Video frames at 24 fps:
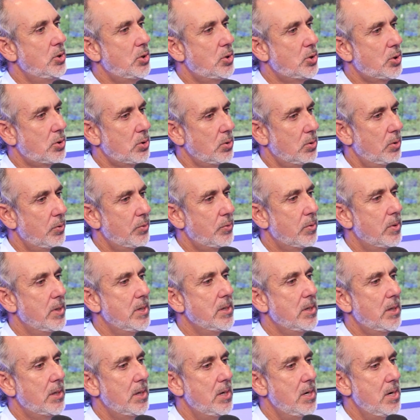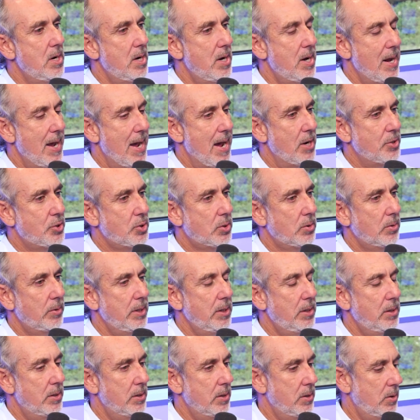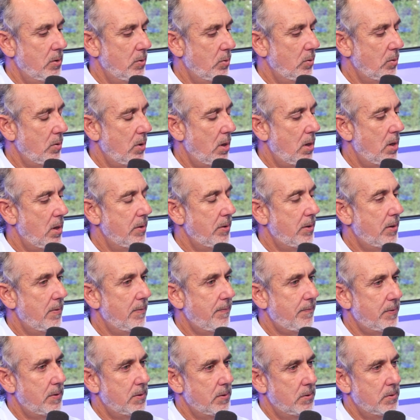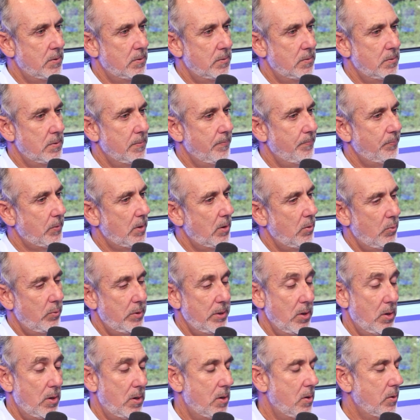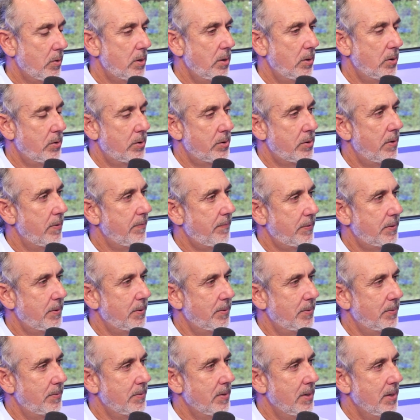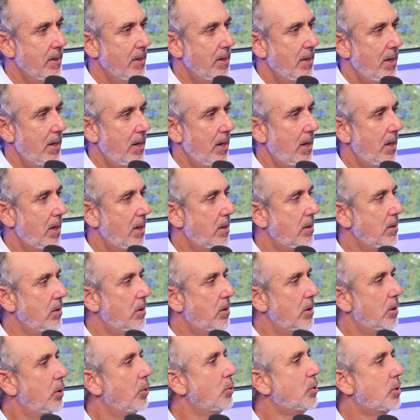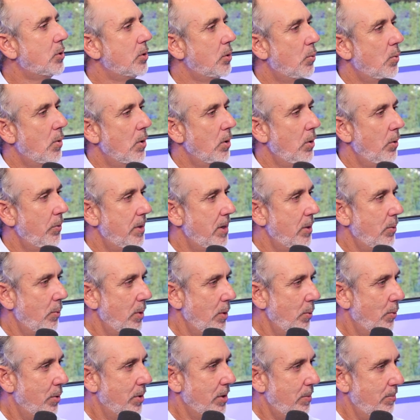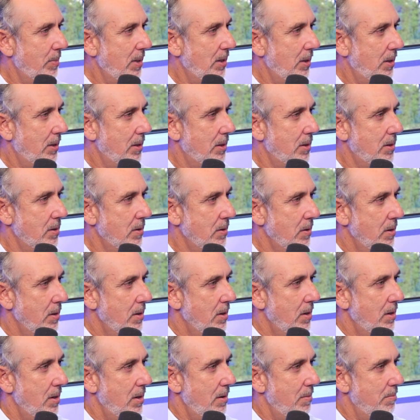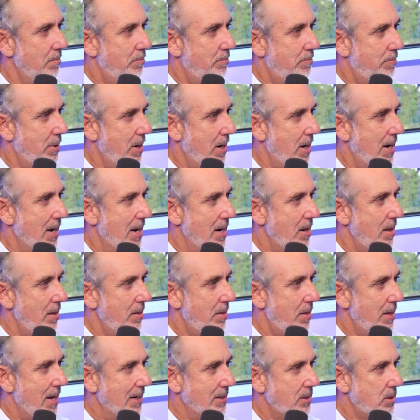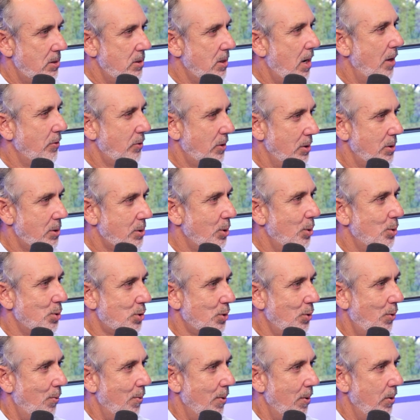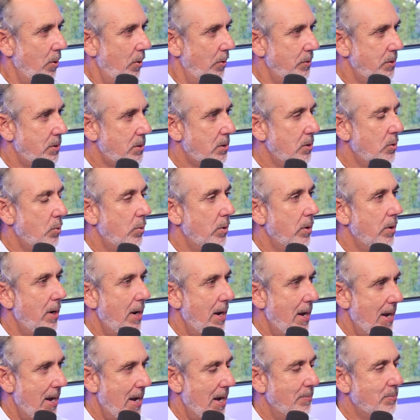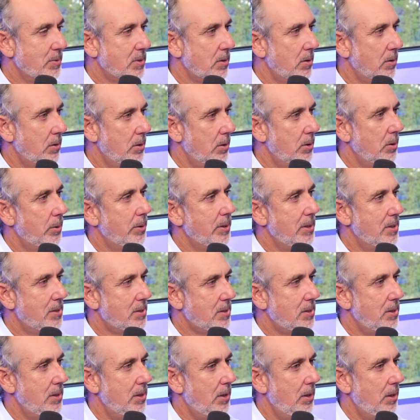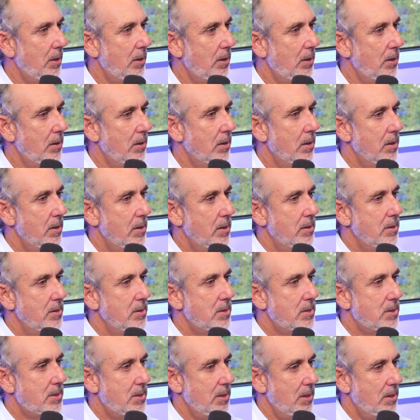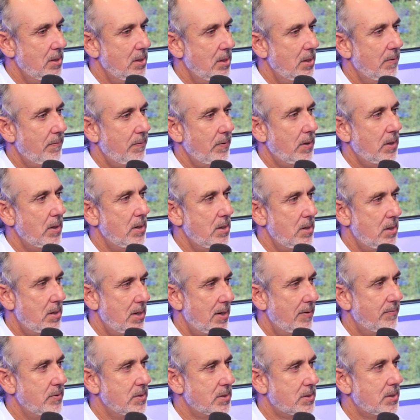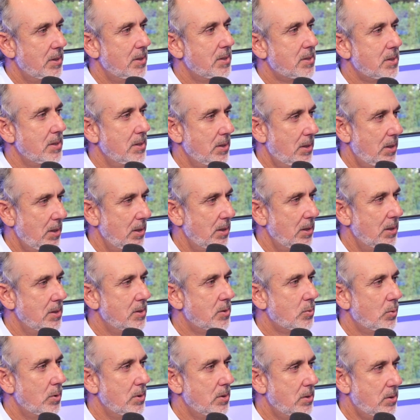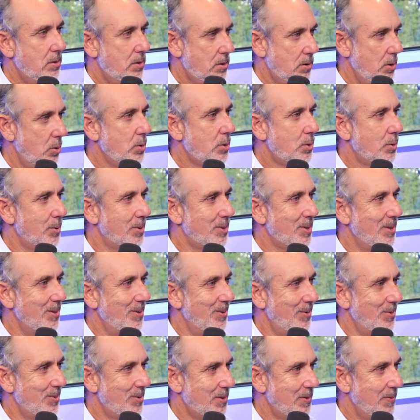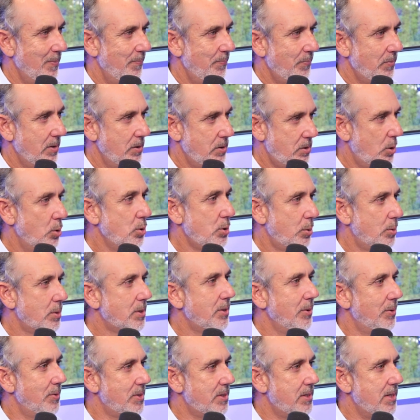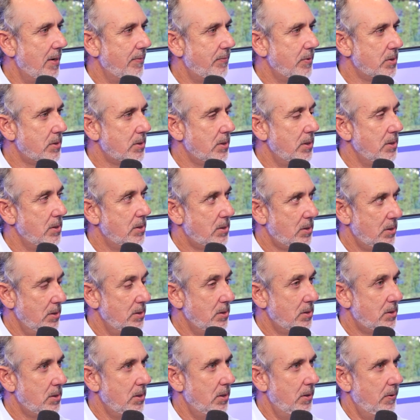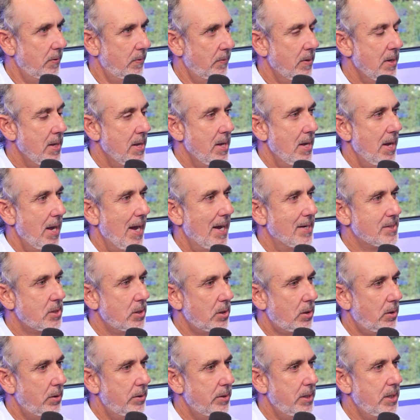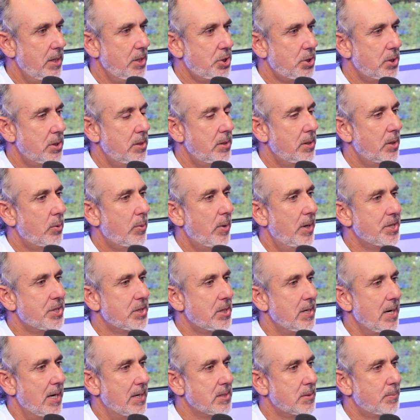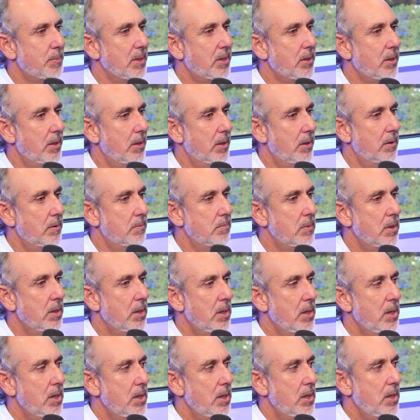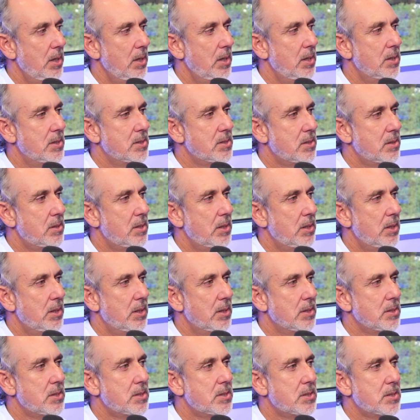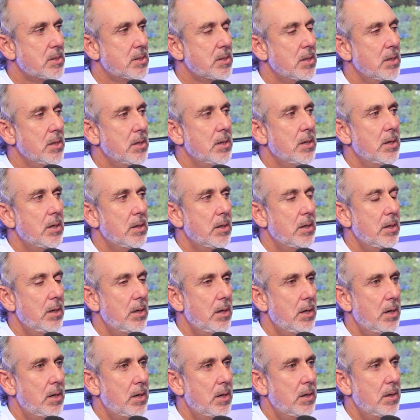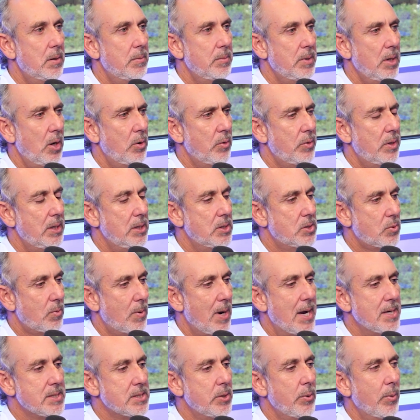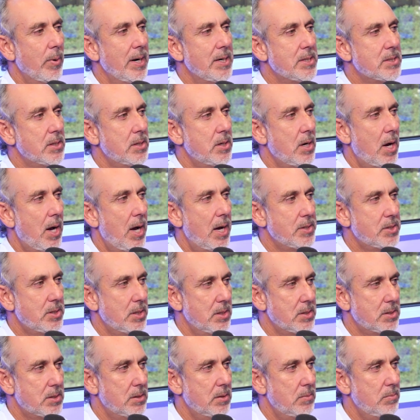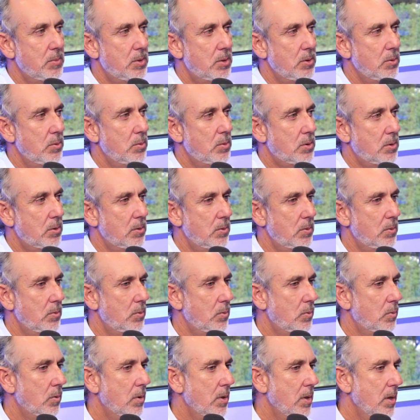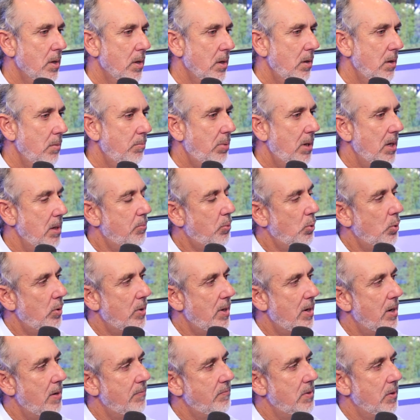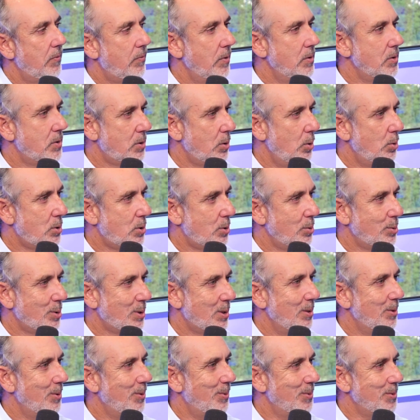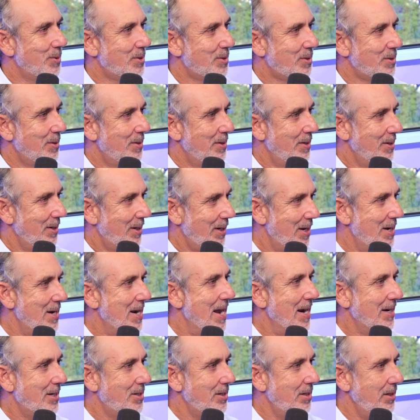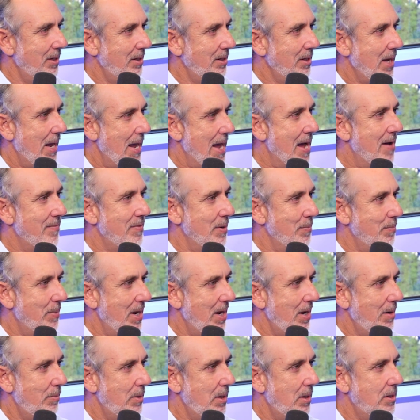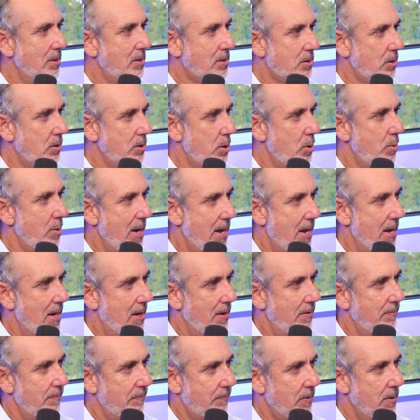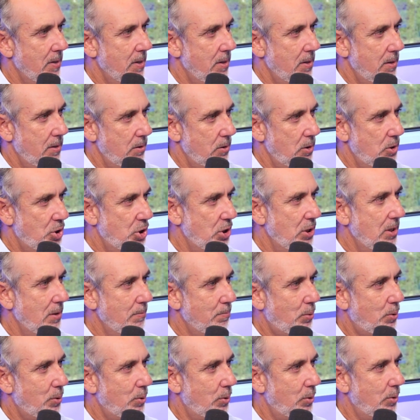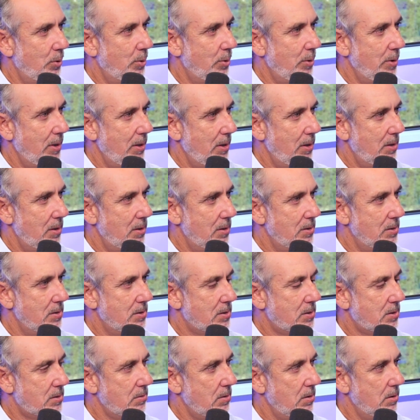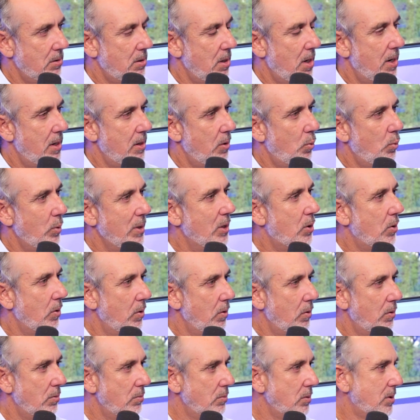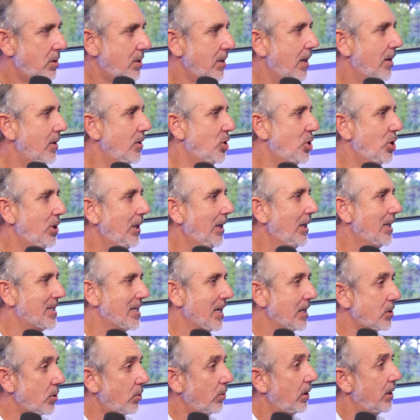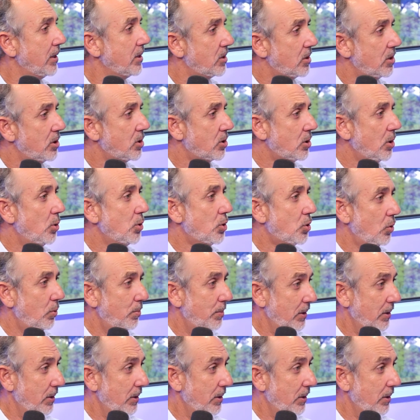children can naturally go on their phone. We all can go on our phone and go to the world that we want to be in, but that's not the social world. So we're absolutely seeing significant deficits in kids with social skills deficits. And so as a clinician, the question has become, is this are these rising rates in autism due to people who have different social skills connecting, having babies? So you have the gene pool is got a weaker set of genes as it relates to social